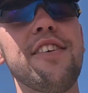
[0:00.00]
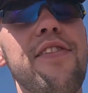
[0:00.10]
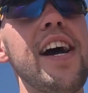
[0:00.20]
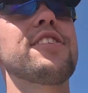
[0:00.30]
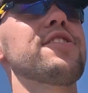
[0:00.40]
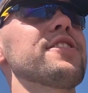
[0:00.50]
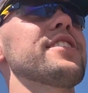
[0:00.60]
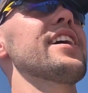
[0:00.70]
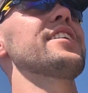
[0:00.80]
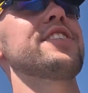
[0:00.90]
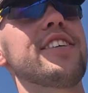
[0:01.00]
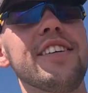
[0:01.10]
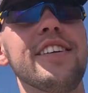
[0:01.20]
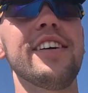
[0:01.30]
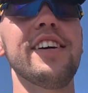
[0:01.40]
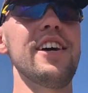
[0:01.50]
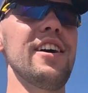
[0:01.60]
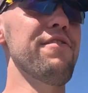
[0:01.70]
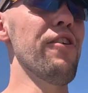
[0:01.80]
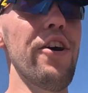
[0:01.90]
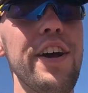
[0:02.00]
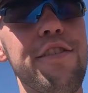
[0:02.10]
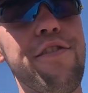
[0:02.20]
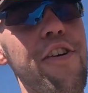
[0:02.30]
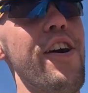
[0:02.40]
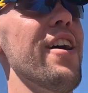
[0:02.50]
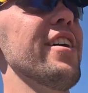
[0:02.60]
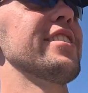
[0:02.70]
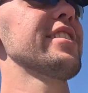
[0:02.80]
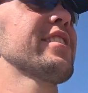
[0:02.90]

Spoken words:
the petrol station. Thought it's for us.